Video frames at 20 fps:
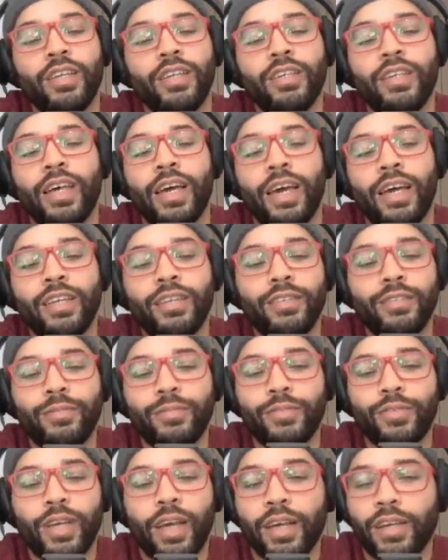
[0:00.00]
that
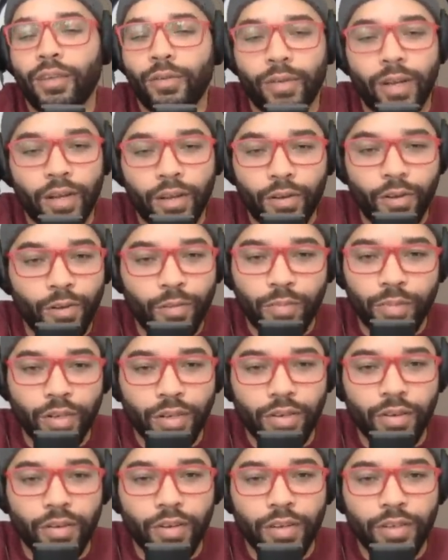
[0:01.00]
I can write a whole
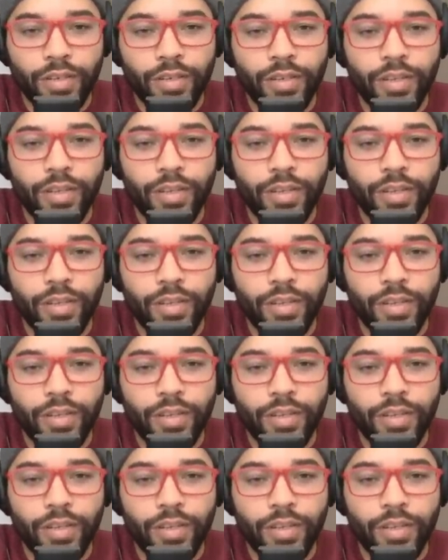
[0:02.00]
book on